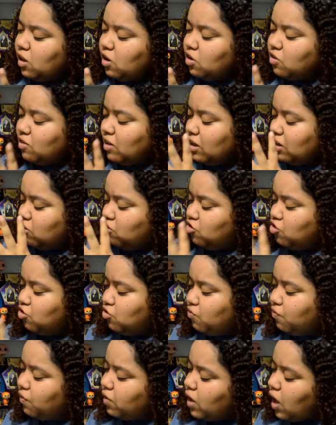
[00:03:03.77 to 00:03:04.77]
looks like it's
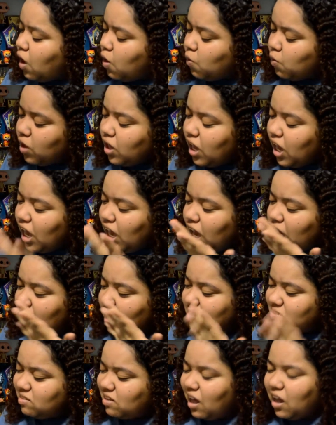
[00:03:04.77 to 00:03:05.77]
just flowy
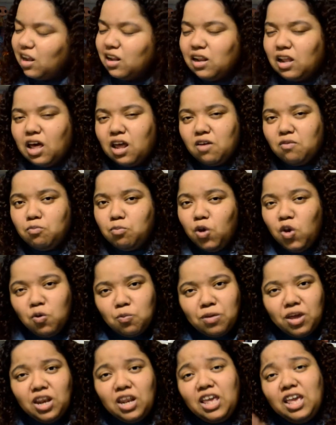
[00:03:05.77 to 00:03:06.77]
and it's got a lot of
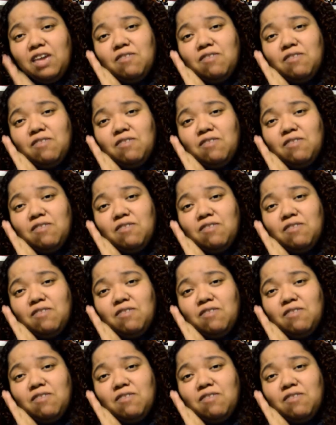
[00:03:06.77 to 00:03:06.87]
movement.